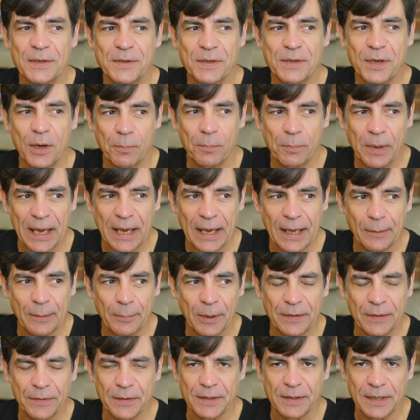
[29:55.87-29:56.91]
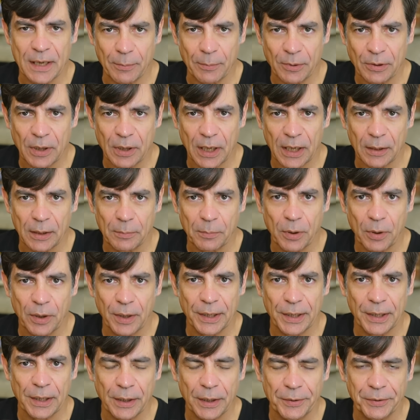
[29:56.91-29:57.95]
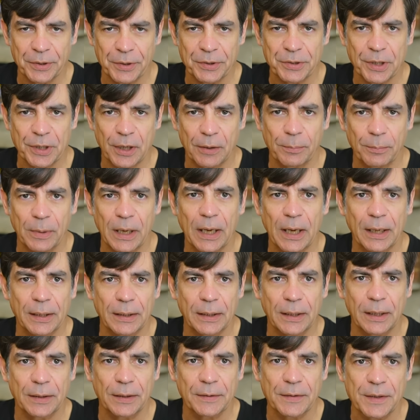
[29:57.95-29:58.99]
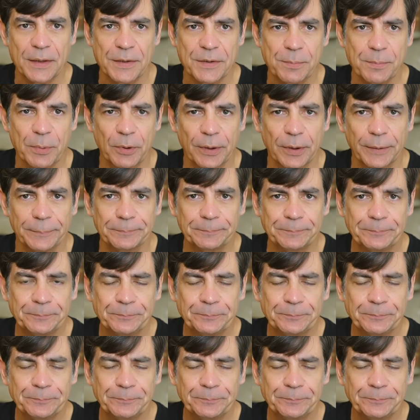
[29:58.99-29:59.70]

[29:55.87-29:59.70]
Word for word: is so bad about the Democratic Party under Joe Biden at this point?